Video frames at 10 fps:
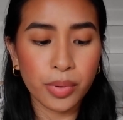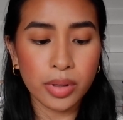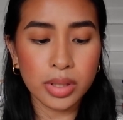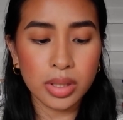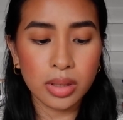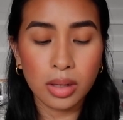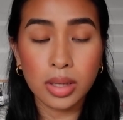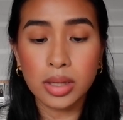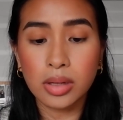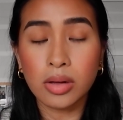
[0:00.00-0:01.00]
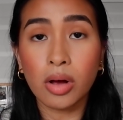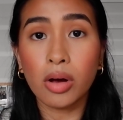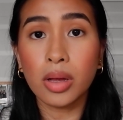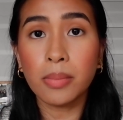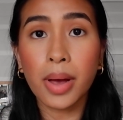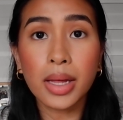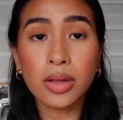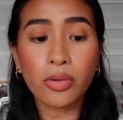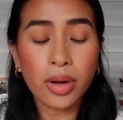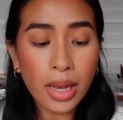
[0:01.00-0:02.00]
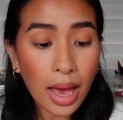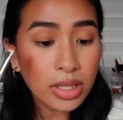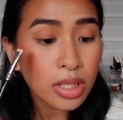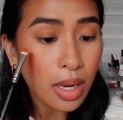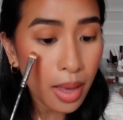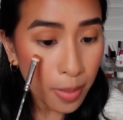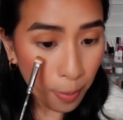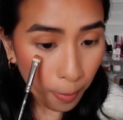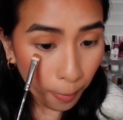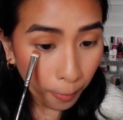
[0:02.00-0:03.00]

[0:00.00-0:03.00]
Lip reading: put a little on my lower lash line.